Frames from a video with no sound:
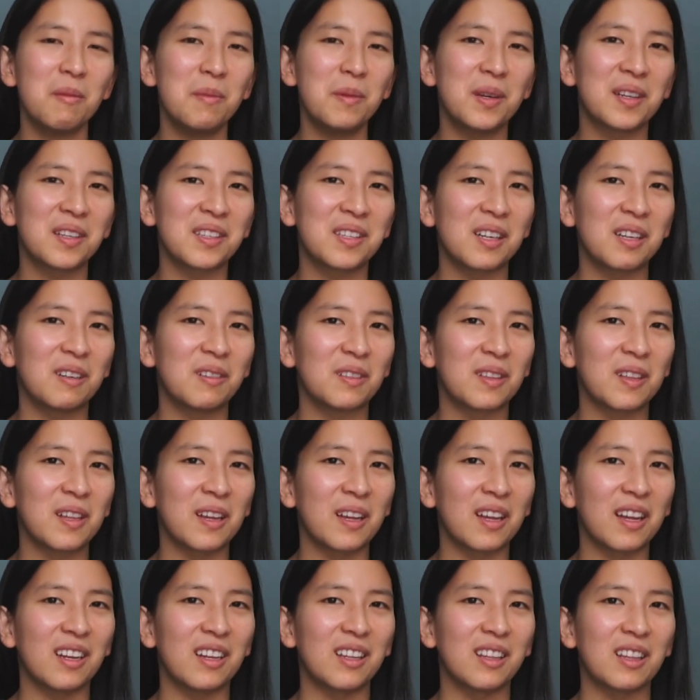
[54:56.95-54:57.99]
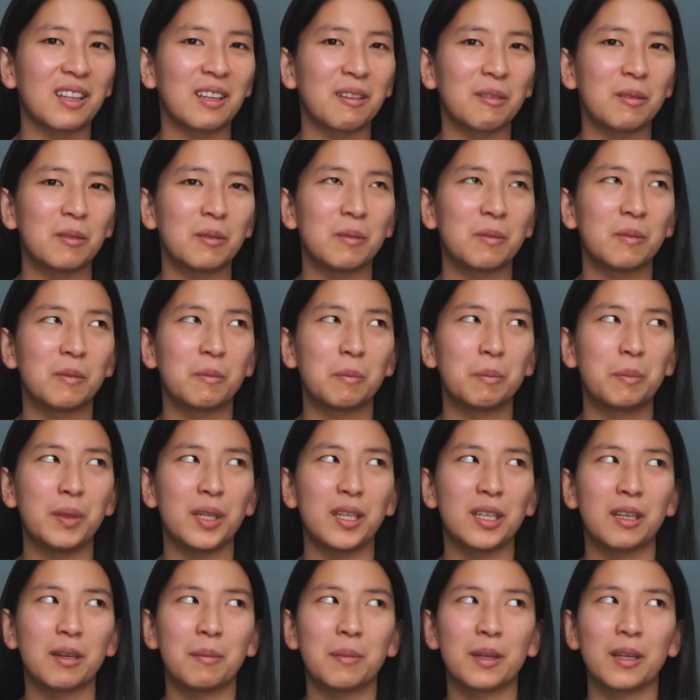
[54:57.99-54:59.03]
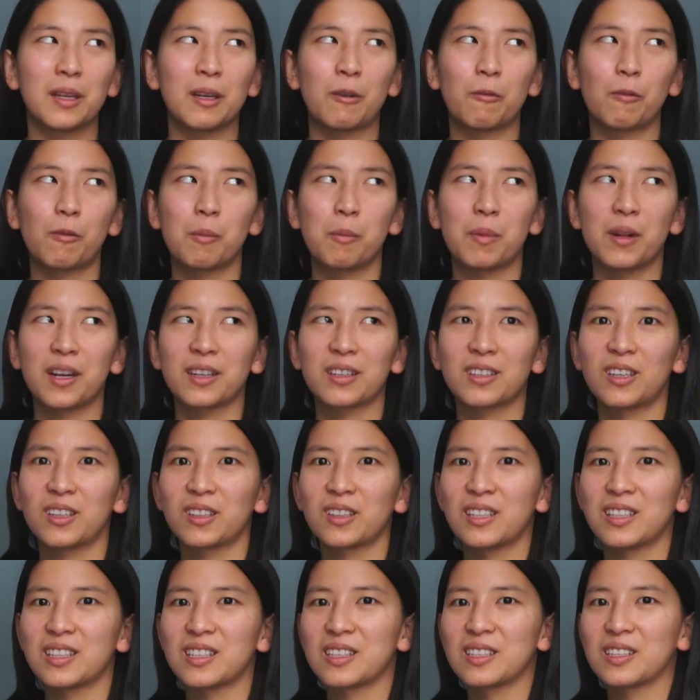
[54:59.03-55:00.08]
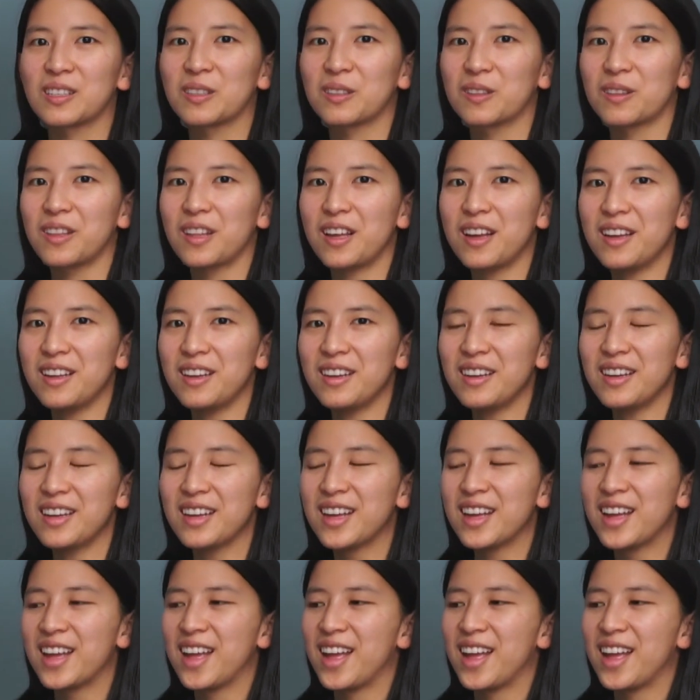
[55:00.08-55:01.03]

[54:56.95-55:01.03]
because I don't think anything will be coming out from Black Dog Knits until then.